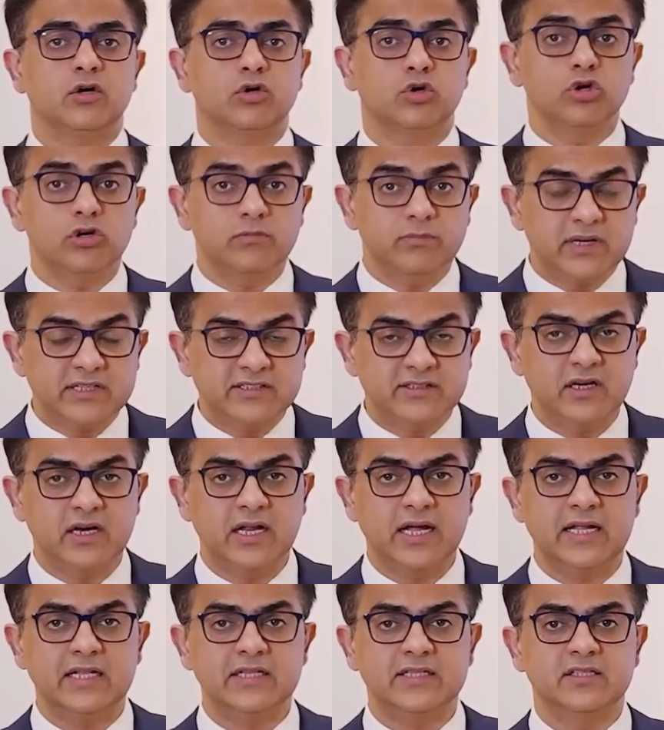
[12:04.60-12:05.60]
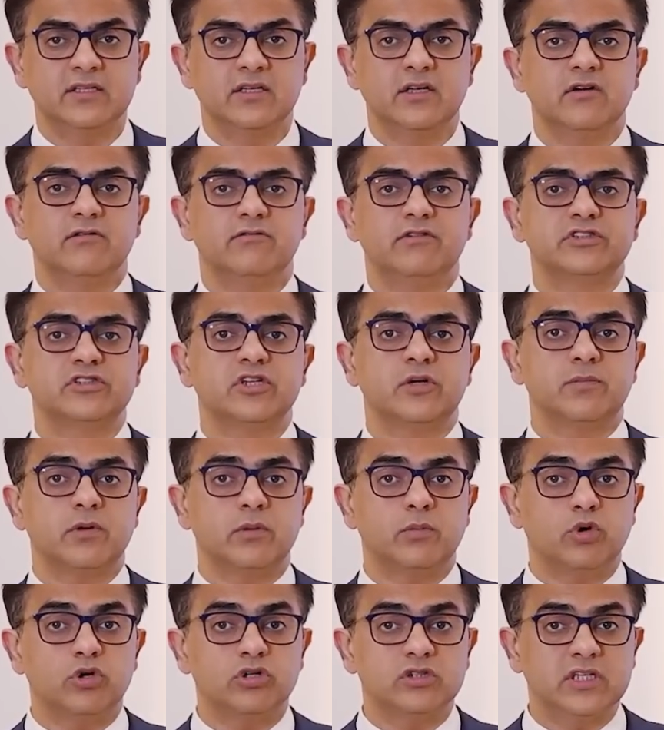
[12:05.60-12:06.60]
good muscle health, which can
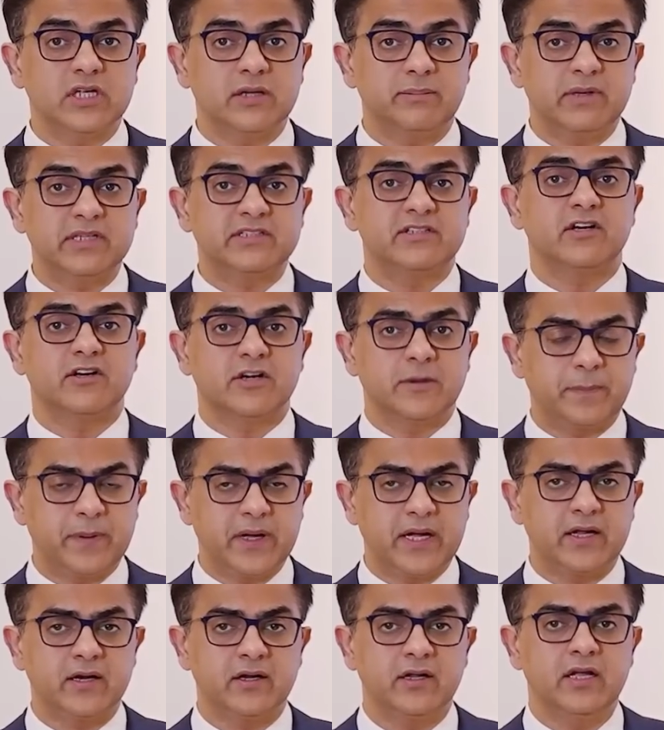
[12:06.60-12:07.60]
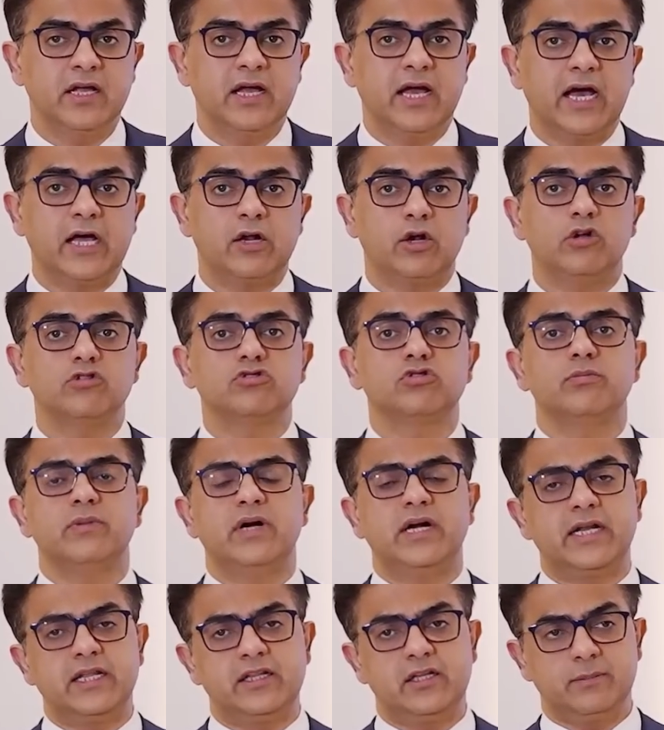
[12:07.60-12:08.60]
promote the muscle repair, and also
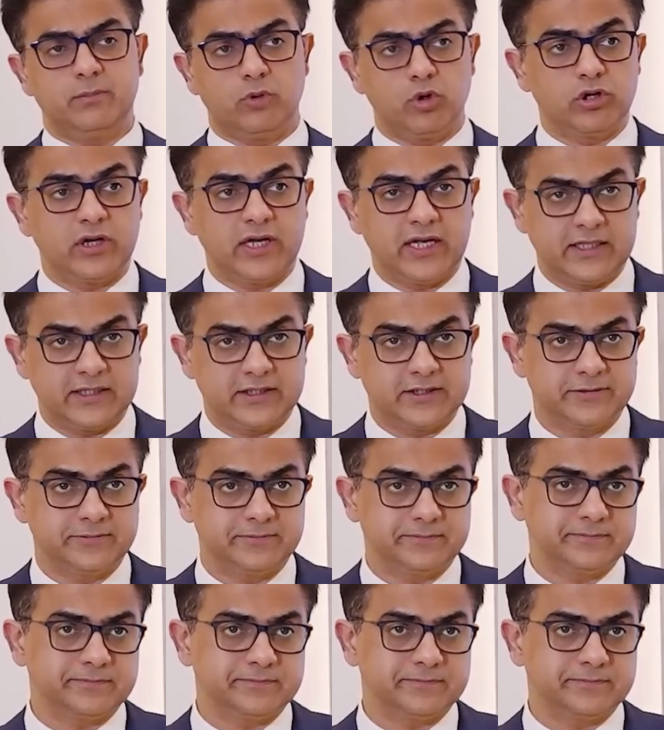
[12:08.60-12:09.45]
maintain the bone health.